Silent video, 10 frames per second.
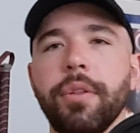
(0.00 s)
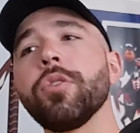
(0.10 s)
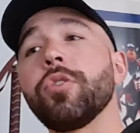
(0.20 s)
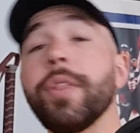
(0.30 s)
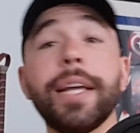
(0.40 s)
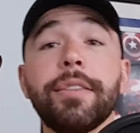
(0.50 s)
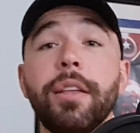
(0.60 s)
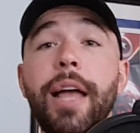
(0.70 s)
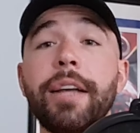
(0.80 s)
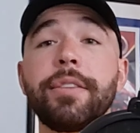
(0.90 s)
So that's the
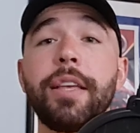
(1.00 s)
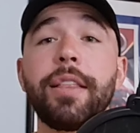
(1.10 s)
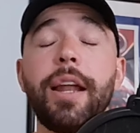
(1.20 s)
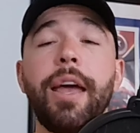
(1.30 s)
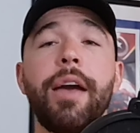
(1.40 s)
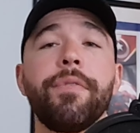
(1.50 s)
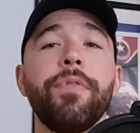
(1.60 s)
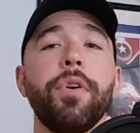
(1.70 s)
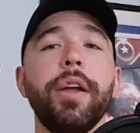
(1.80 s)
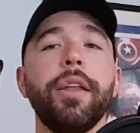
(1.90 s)
last thing that I have
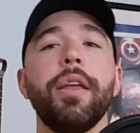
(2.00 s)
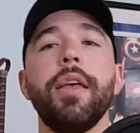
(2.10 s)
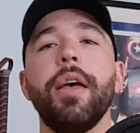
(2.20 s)
for it.